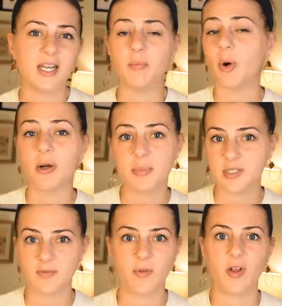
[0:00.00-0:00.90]
and
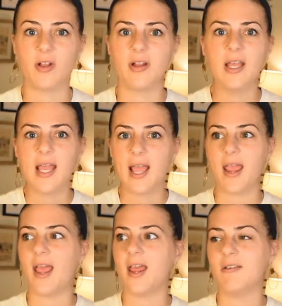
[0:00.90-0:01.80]
purposeful
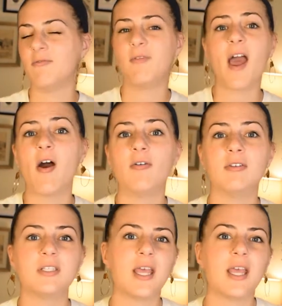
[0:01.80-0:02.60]
and found.